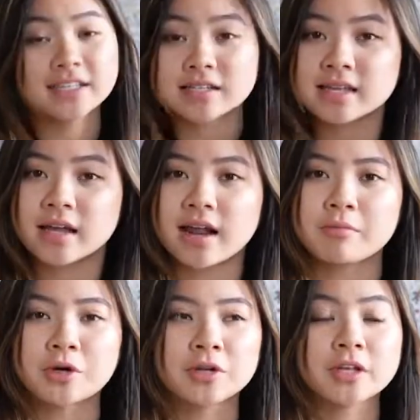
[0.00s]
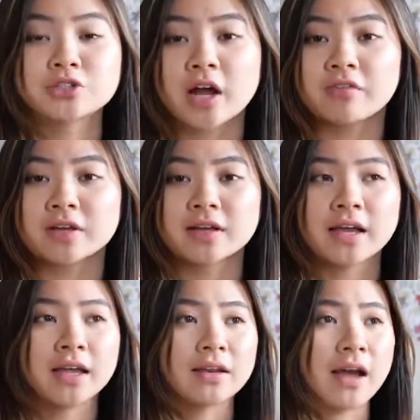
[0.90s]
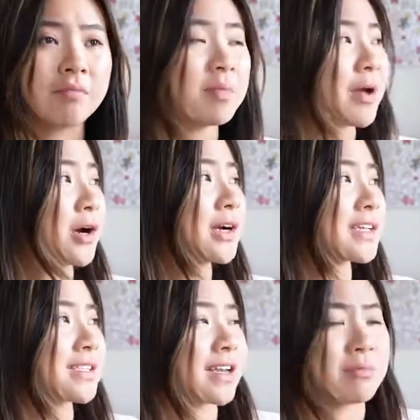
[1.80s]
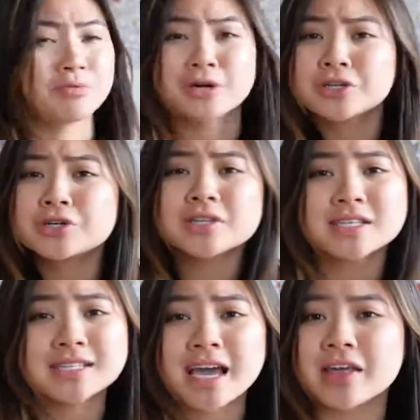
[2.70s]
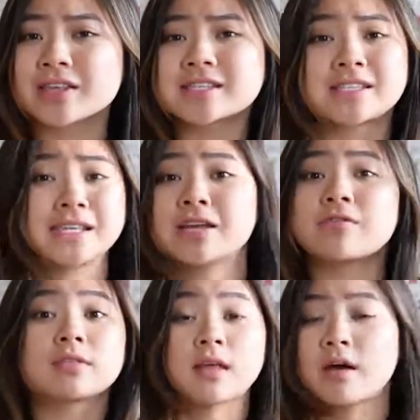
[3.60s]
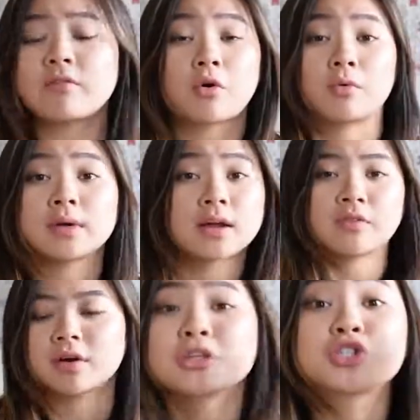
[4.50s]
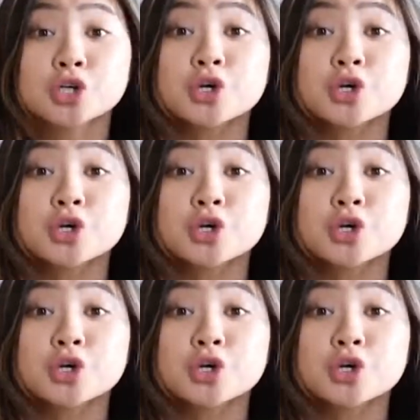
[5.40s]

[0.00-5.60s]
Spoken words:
As I said, I'm currently traveling and I'm in Paris, and I'm pretty sure this is like the city of love or whatever. But